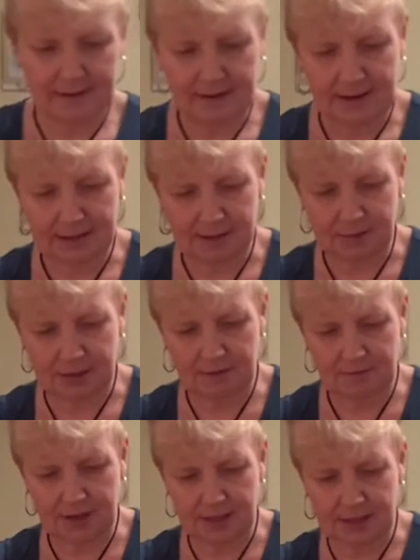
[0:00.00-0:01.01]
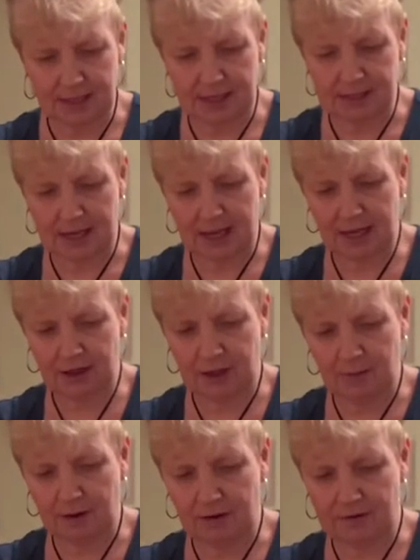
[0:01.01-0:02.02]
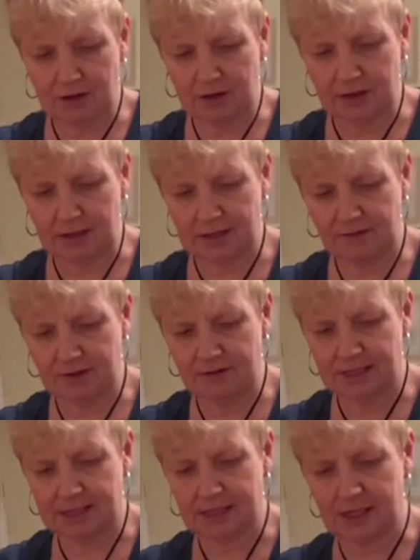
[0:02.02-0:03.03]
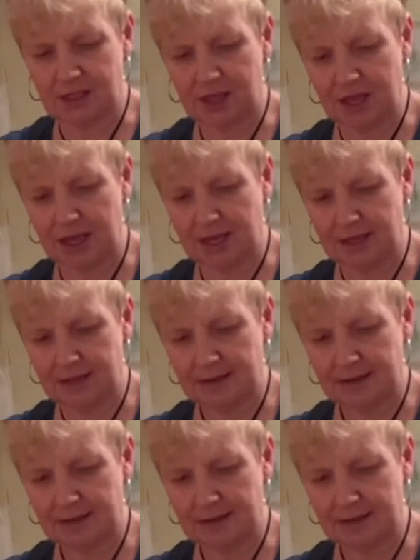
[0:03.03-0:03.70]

And some sunflower seeds, a healthy bar of chocolate if there is such a thing.